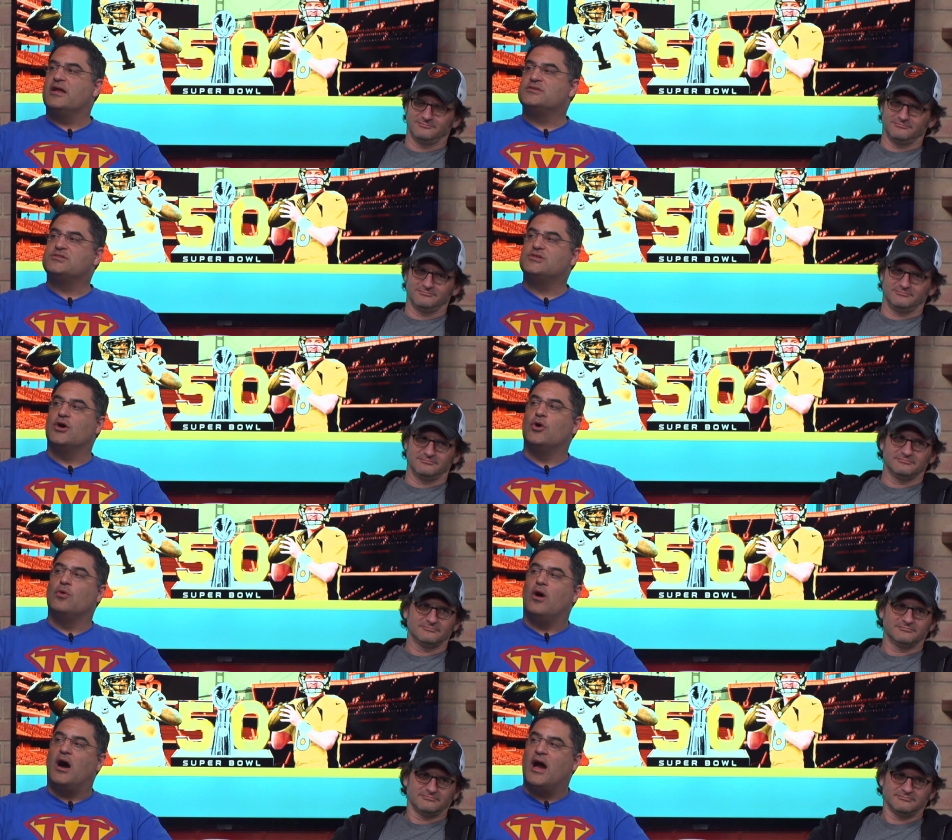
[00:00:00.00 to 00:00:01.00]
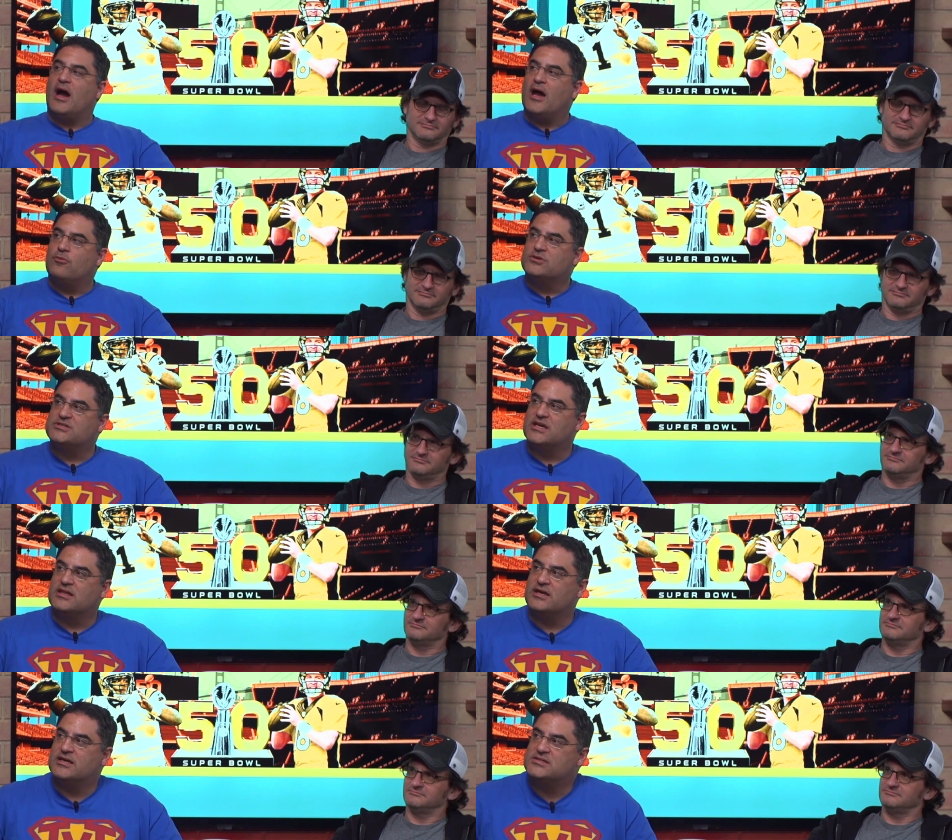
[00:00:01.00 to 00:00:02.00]
Speaker 1: and so I will
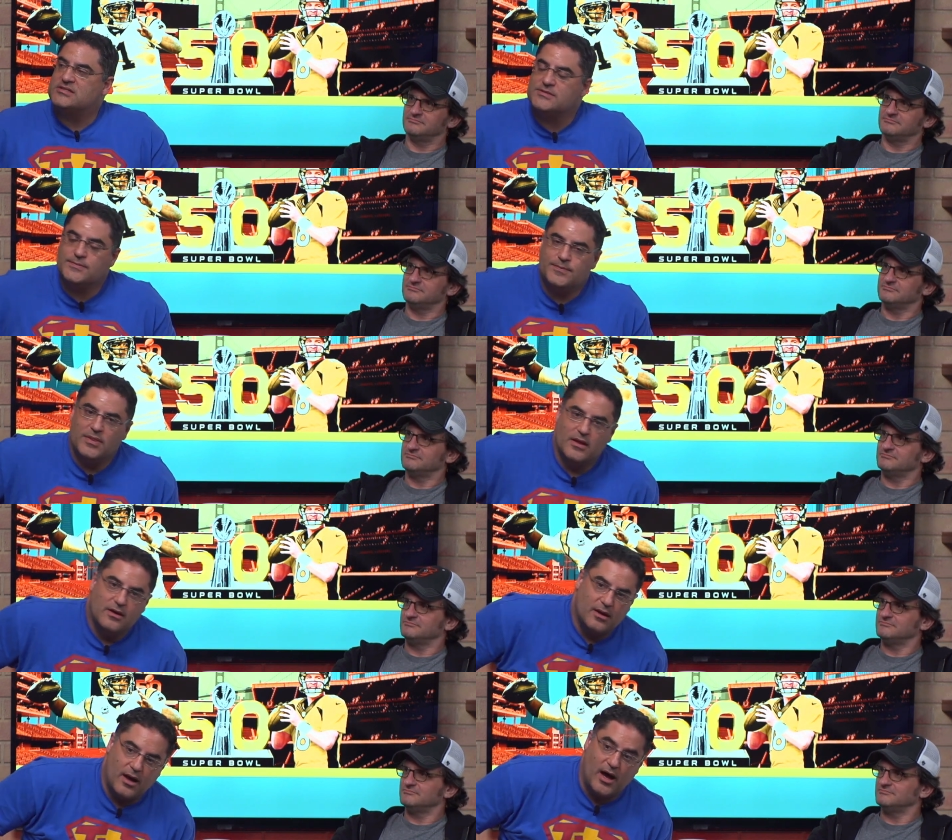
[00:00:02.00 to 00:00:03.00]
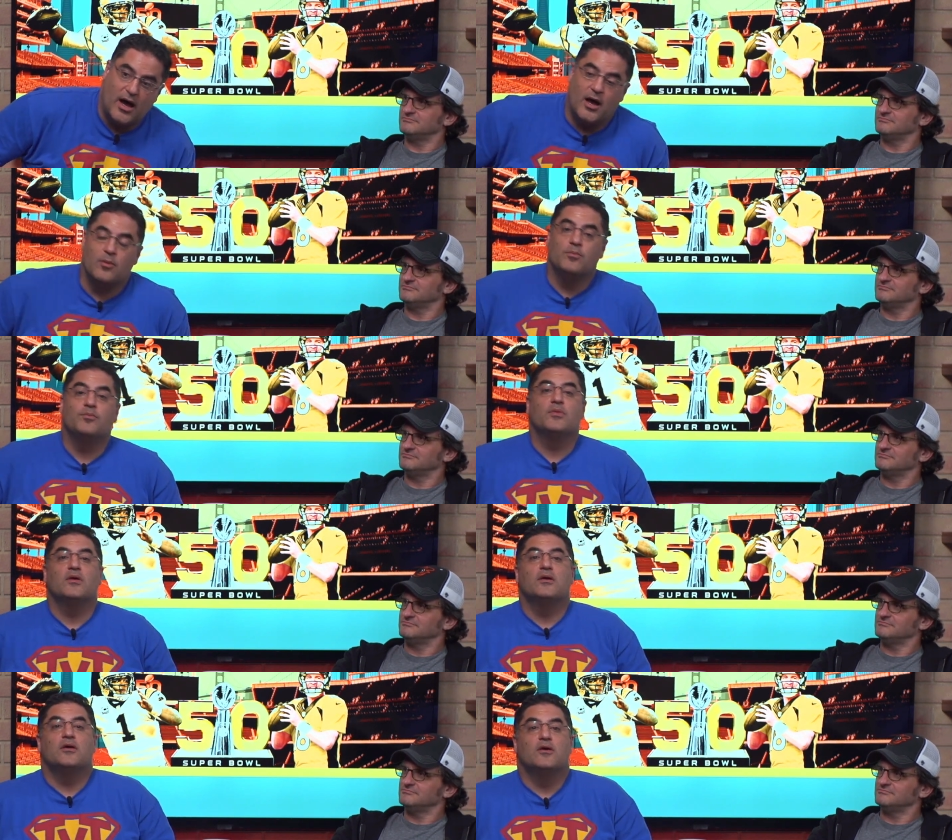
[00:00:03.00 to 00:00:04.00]
say this.
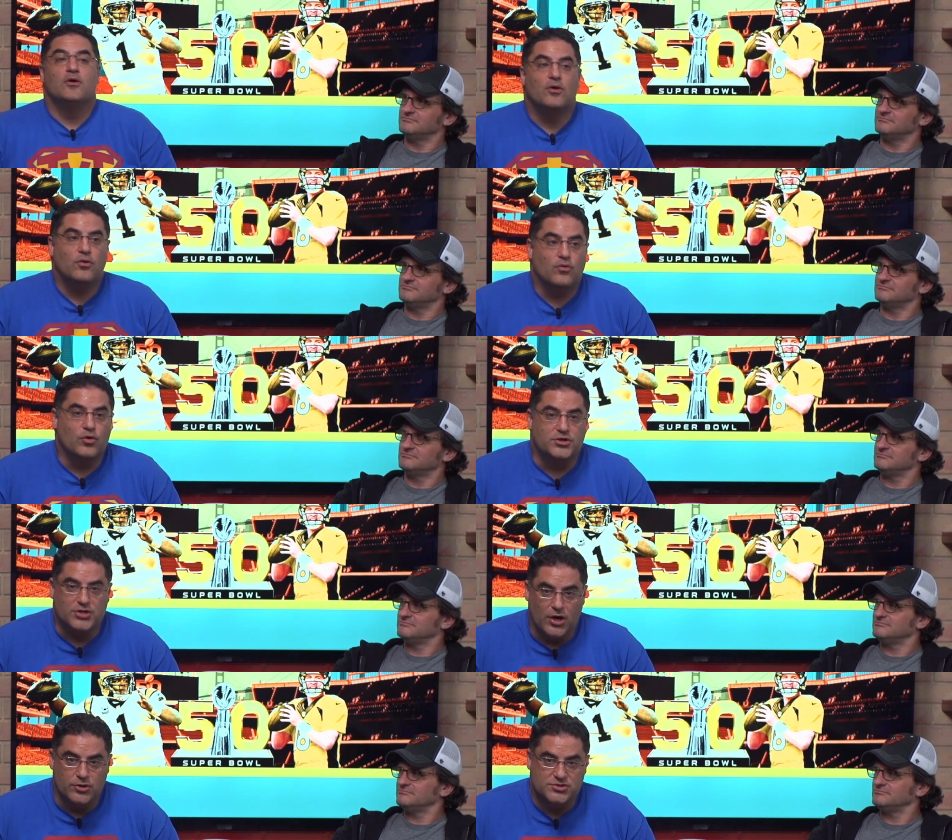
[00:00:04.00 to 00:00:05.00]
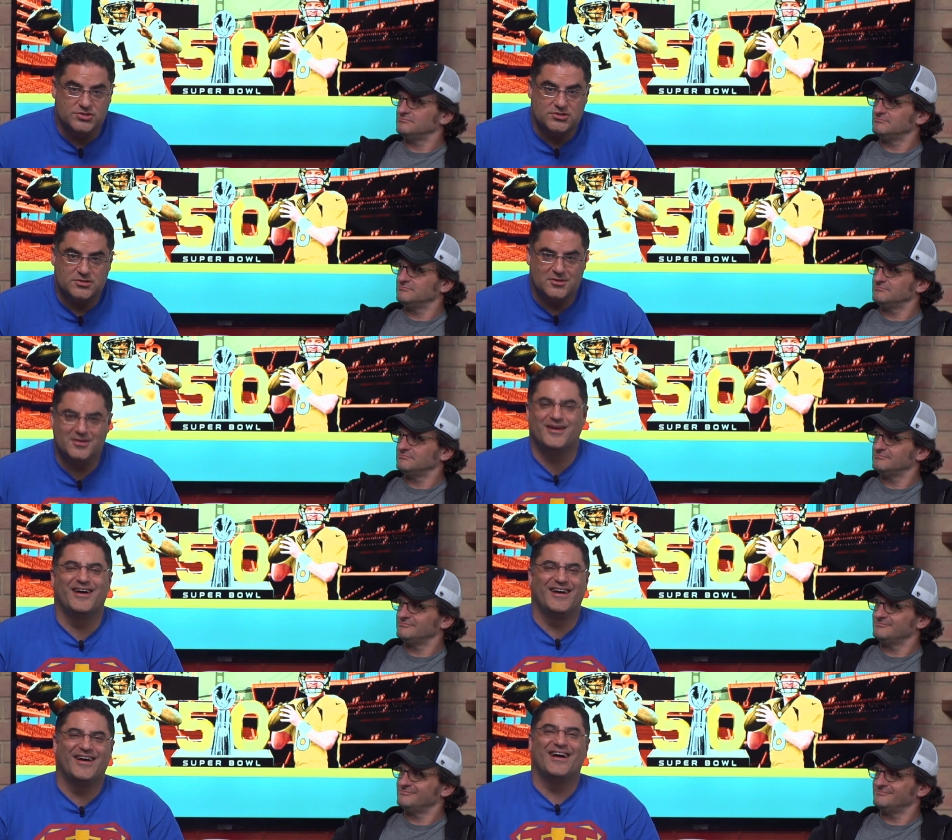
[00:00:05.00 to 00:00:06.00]
We're toast.
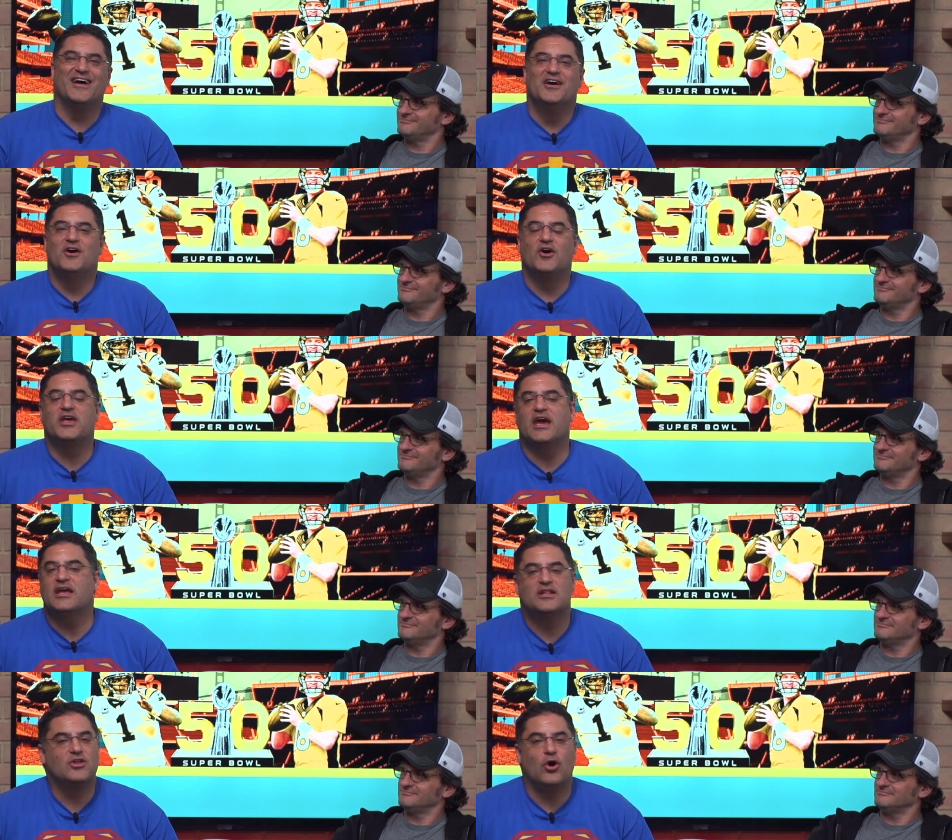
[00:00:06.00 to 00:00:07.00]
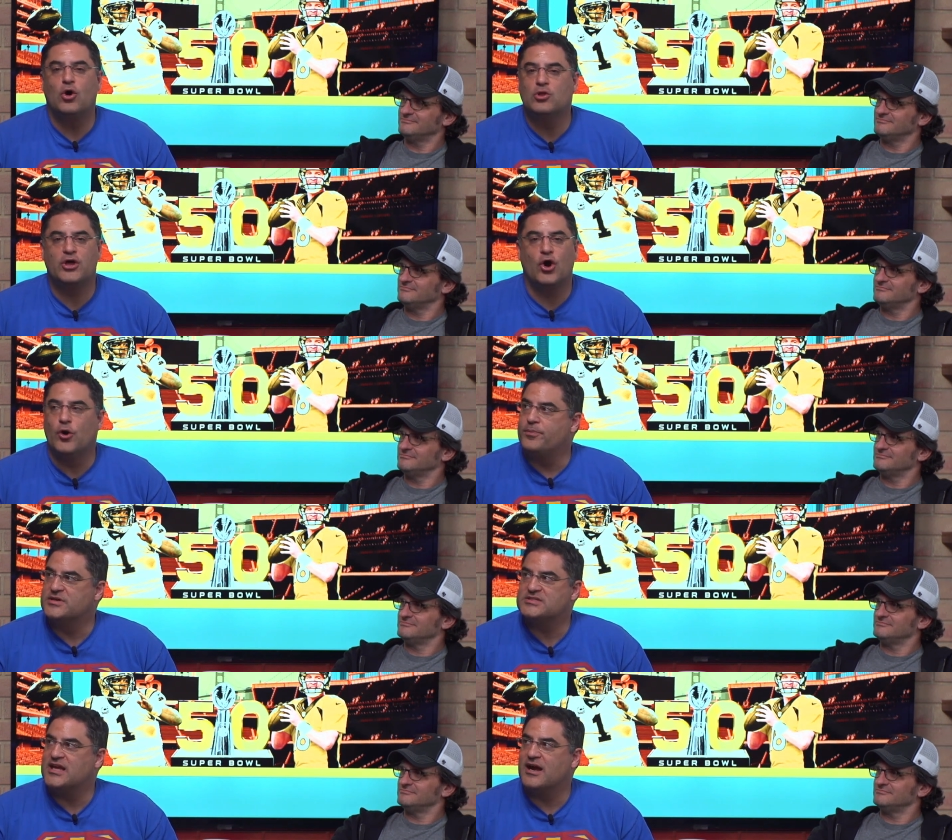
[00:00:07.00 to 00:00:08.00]
Okay, the only hope
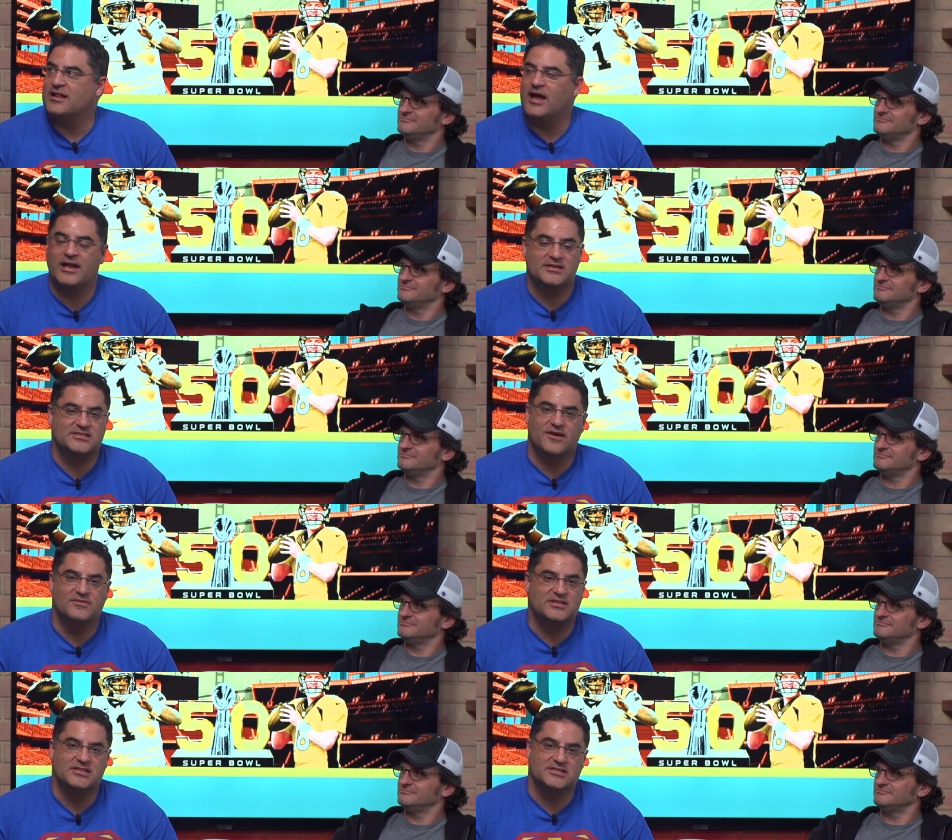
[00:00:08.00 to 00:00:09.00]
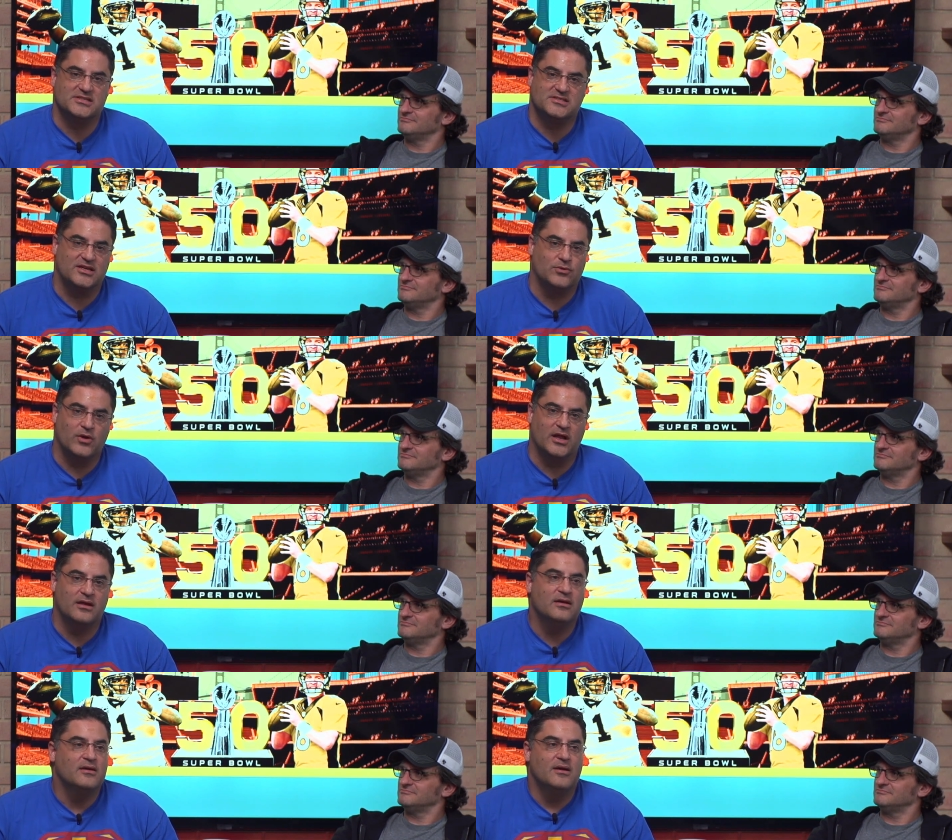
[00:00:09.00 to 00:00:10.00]
is Carolina's 17-16
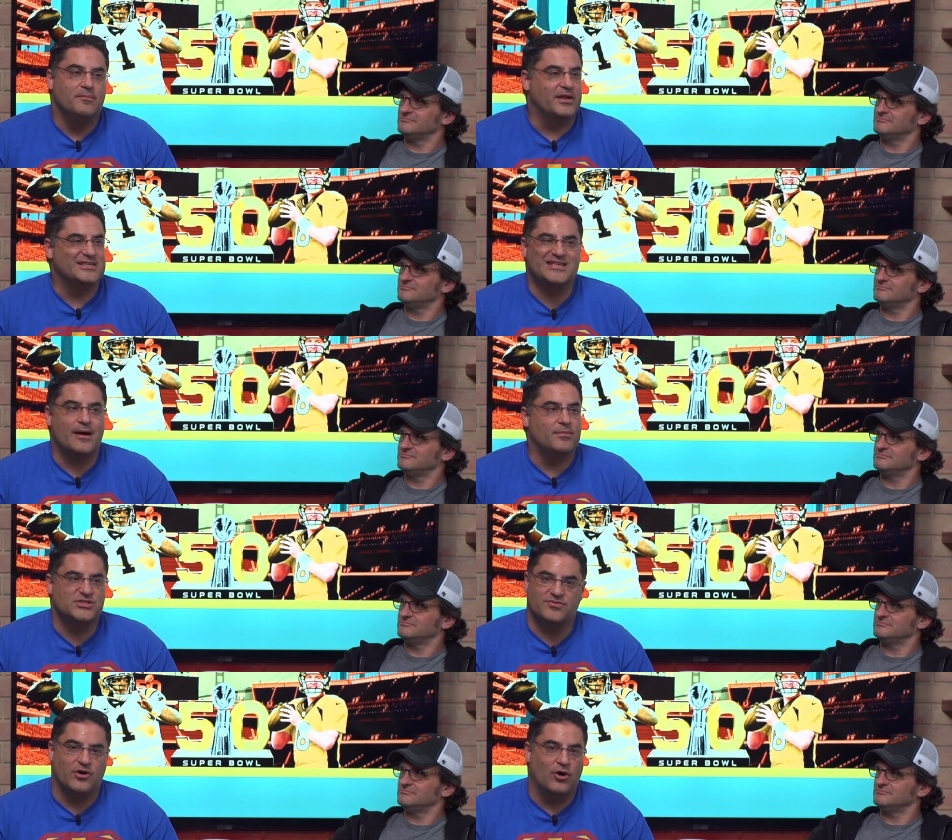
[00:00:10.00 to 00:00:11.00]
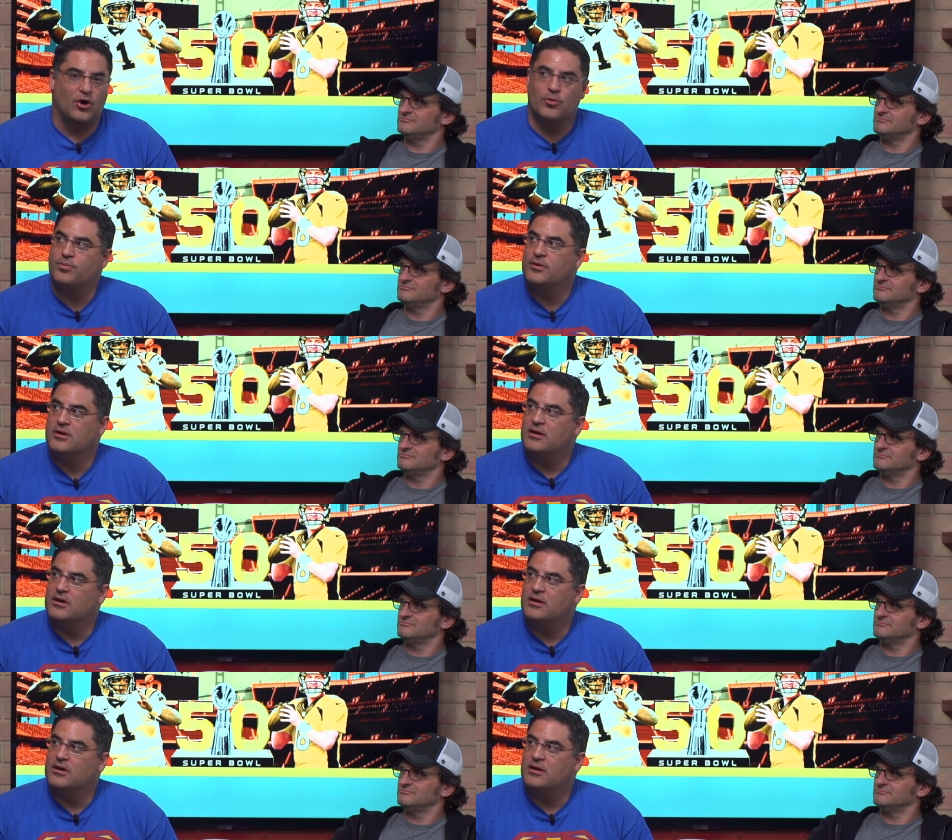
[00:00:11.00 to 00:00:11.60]
win, but it's not much of a hope.